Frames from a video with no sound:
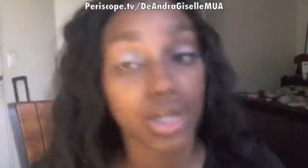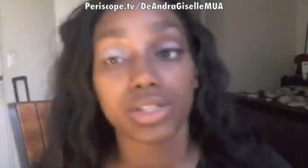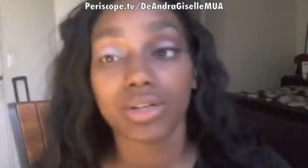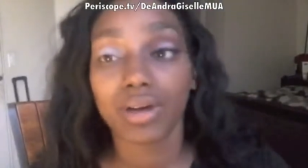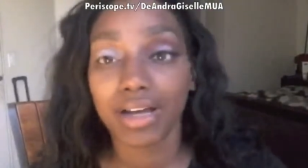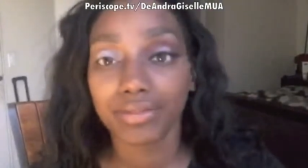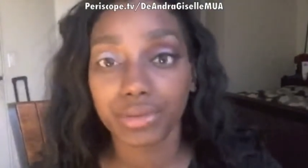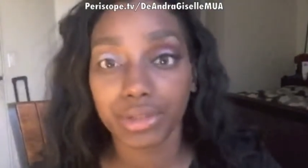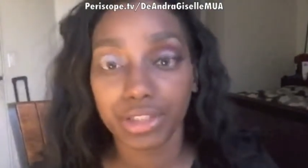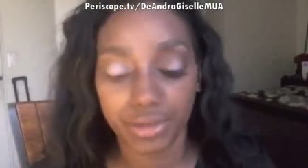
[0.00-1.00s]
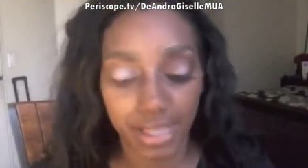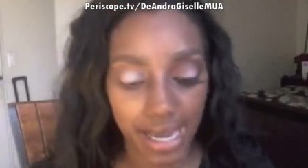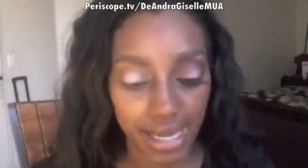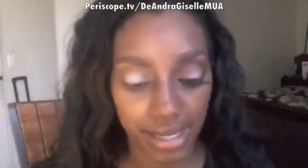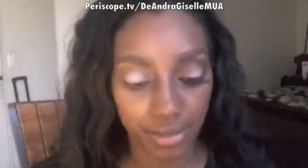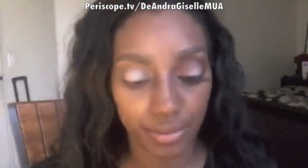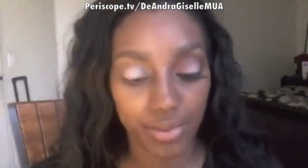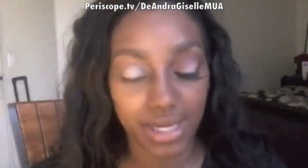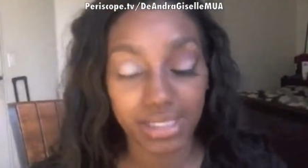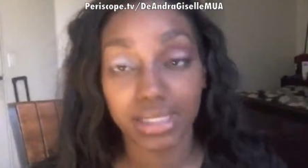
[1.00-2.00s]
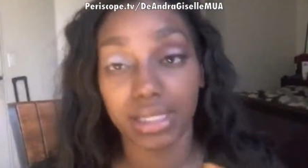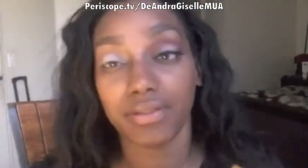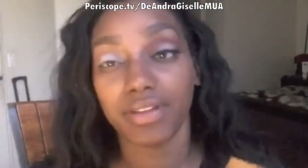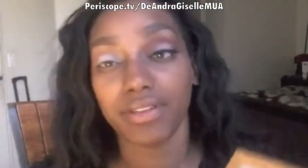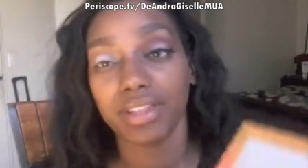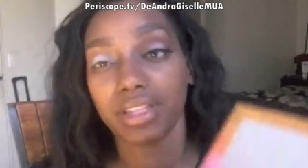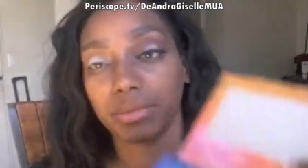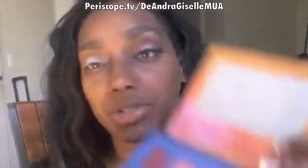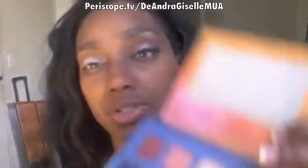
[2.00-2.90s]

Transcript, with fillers: So after we do that, the rest of everything I'm